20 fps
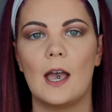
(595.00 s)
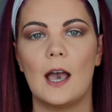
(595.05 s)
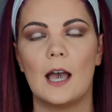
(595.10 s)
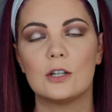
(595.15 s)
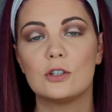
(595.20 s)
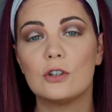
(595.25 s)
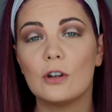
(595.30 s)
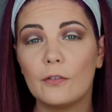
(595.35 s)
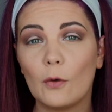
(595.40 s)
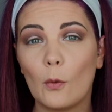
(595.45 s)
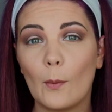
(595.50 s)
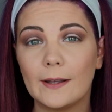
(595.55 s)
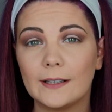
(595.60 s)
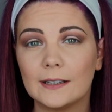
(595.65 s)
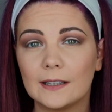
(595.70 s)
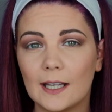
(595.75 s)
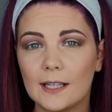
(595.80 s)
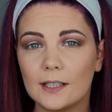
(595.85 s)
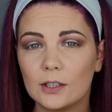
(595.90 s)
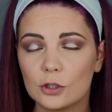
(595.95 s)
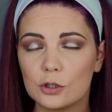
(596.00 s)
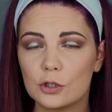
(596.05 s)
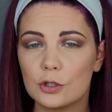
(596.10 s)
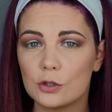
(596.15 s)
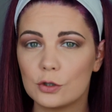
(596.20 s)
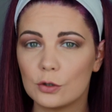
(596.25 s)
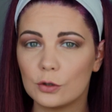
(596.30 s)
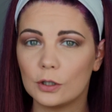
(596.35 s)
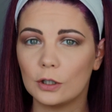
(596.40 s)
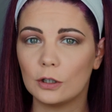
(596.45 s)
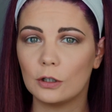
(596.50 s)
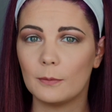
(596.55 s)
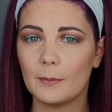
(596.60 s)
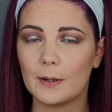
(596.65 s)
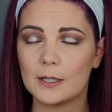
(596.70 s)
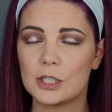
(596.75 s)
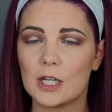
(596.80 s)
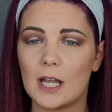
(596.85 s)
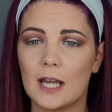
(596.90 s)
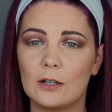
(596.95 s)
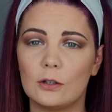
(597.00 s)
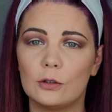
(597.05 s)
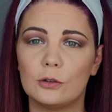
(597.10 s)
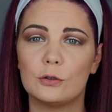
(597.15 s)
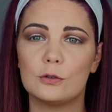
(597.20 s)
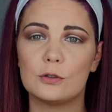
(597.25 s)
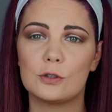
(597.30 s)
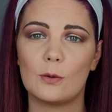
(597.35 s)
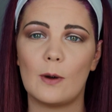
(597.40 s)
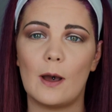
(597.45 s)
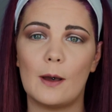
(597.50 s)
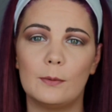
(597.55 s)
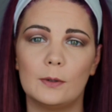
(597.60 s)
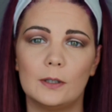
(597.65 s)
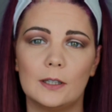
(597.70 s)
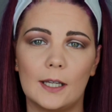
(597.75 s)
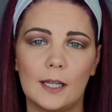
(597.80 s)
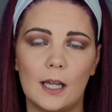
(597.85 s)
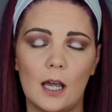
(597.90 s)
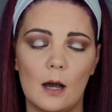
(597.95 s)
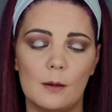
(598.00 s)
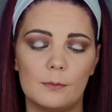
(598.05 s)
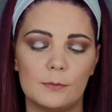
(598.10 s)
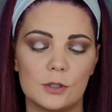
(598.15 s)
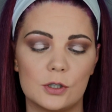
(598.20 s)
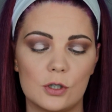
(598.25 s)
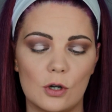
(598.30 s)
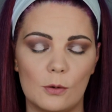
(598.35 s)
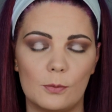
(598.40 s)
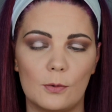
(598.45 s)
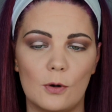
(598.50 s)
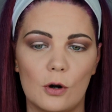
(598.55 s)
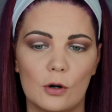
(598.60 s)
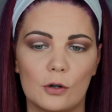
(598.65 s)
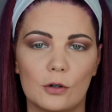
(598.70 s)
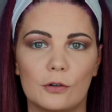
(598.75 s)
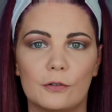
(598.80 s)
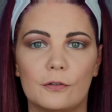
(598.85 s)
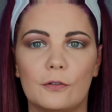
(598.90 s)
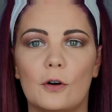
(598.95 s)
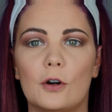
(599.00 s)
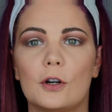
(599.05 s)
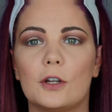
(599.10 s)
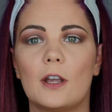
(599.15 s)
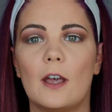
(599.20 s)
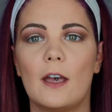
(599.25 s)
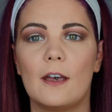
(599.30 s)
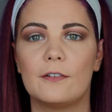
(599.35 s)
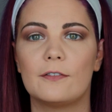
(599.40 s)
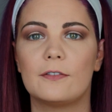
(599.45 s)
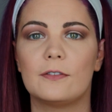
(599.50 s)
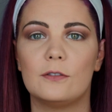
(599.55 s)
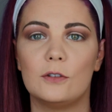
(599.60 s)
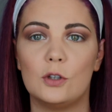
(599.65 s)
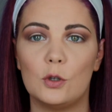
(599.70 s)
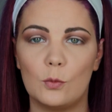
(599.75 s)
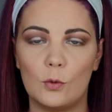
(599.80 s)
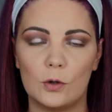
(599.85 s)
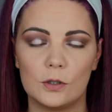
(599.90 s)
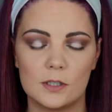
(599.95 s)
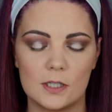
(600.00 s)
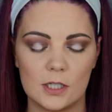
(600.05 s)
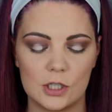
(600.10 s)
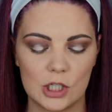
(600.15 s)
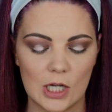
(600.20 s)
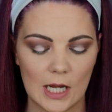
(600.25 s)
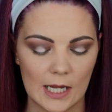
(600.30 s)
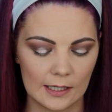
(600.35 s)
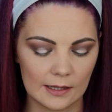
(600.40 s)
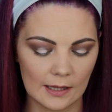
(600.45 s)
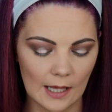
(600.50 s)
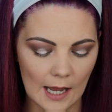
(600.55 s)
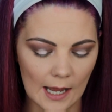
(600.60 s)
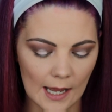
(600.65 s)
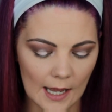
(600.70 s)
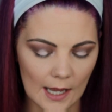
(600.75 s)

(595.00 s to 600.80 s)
I do have a winged liner tutorial on my channel though, so I will link it up in the top corner for you if you want to check that